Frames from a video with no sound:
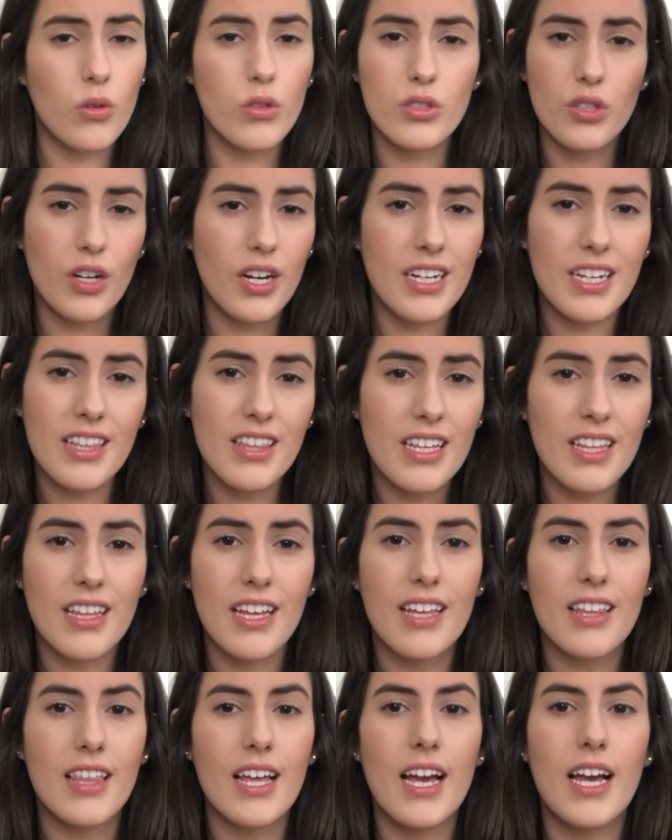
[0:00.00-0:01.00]
or anything
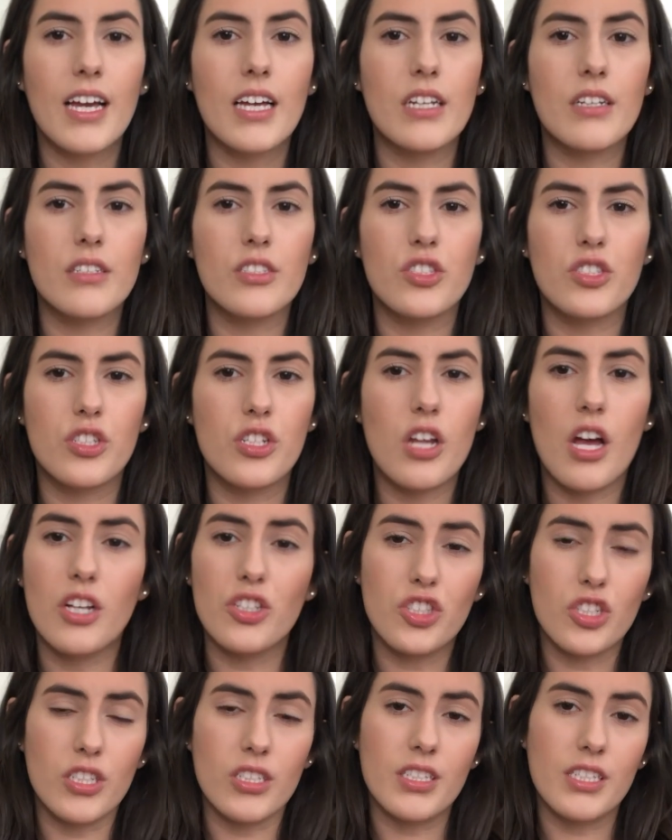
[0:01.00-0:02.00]
like that,
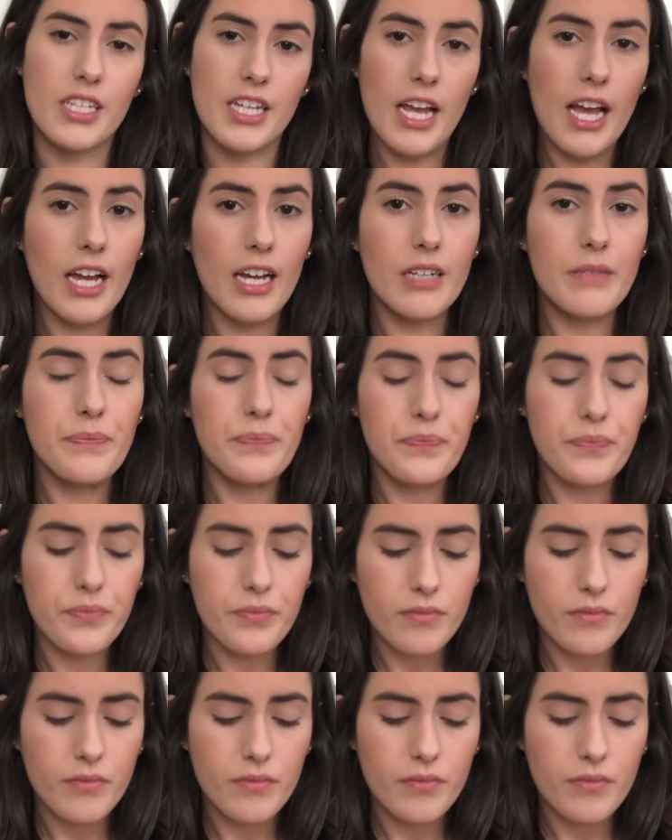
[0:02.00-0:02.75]
not just yet.